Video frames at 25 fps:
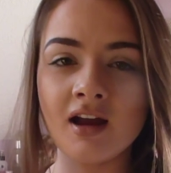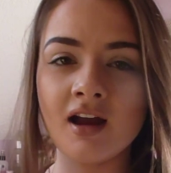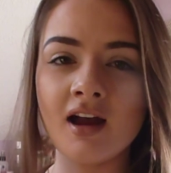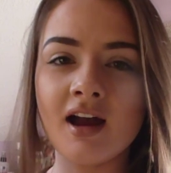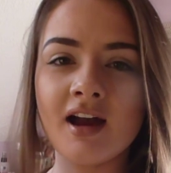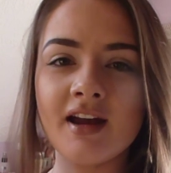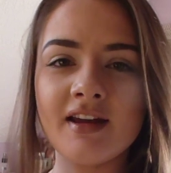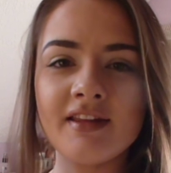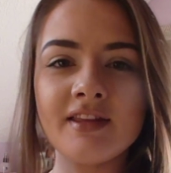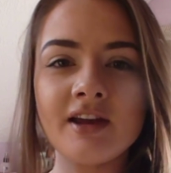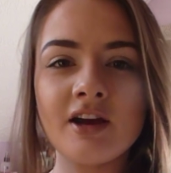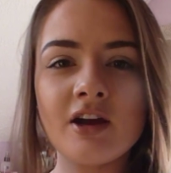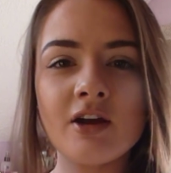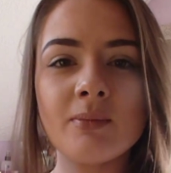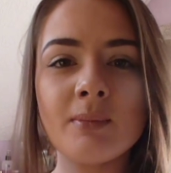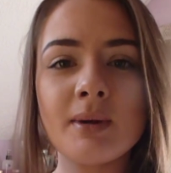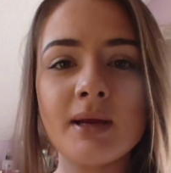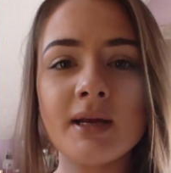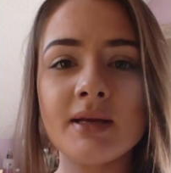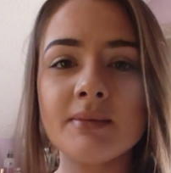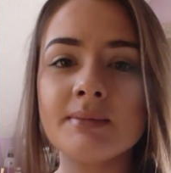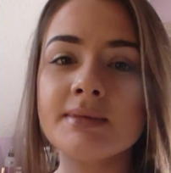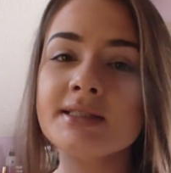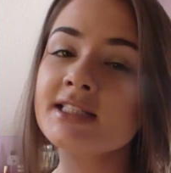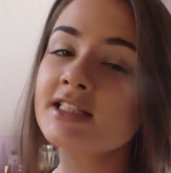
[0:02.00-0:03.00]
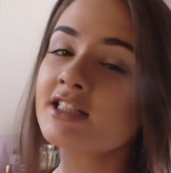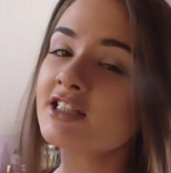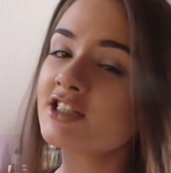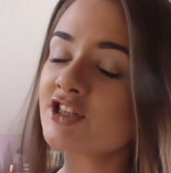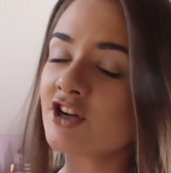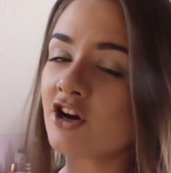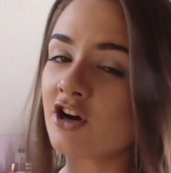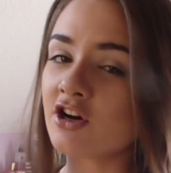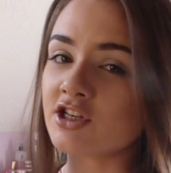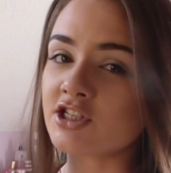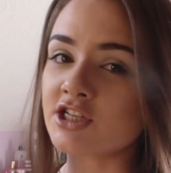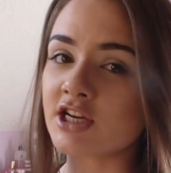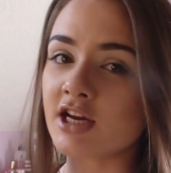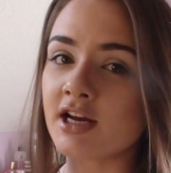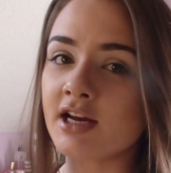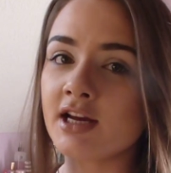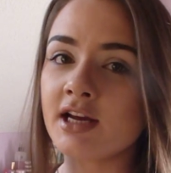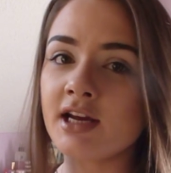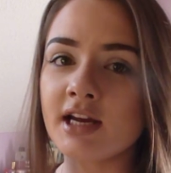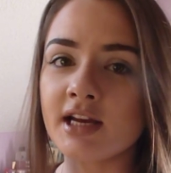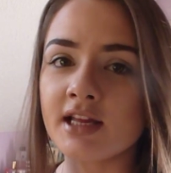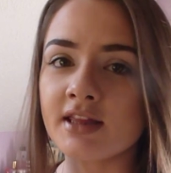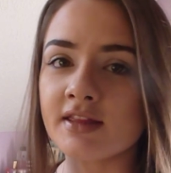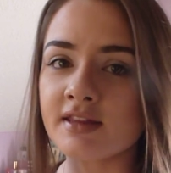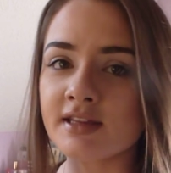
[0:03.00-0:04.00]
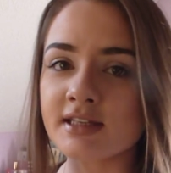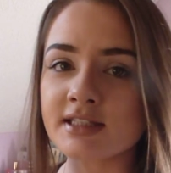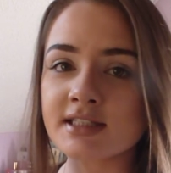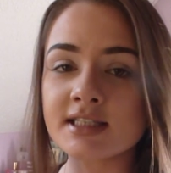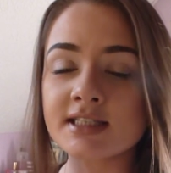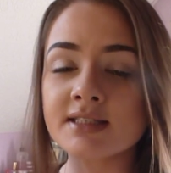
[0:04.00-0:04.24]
Hi there, my name is Natasha, and this